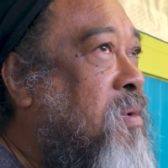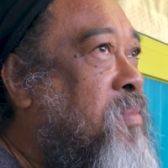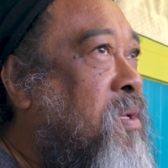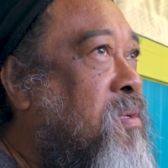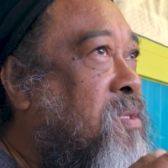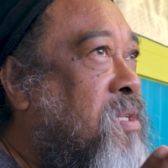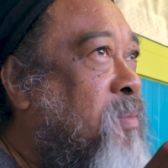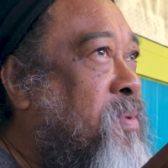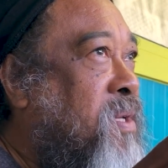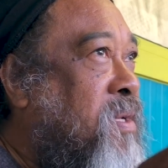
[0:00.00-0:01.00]
Something
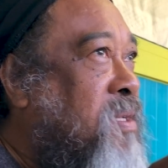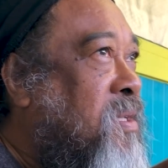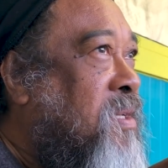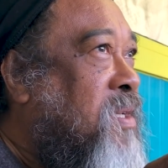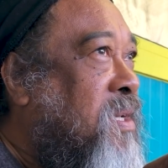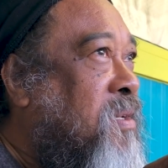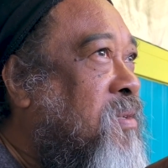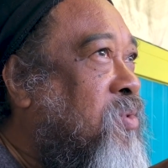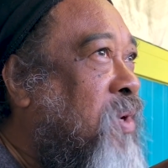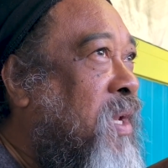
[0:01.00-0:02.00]
slips in this little thing
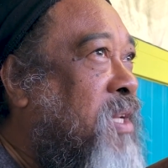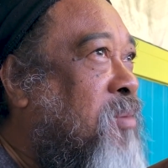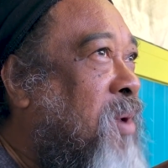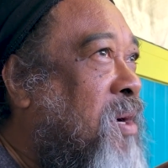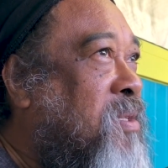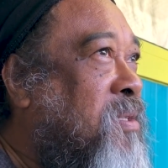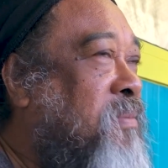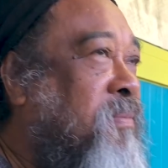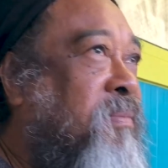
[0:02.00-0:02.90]
through the letterbox.